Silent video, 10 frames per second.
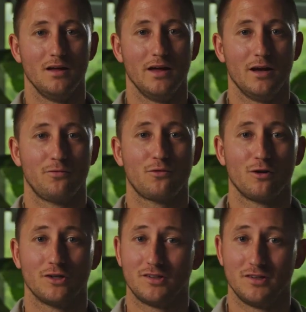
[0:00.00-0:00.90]
And of
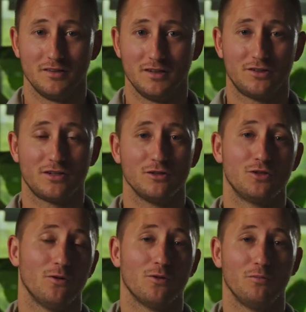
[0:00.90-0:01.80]
course, this sounds
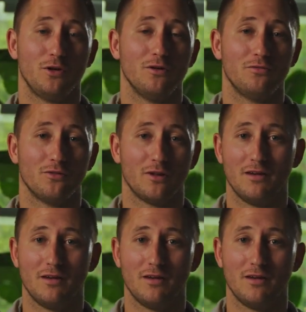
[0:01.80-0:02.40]
all beautiful,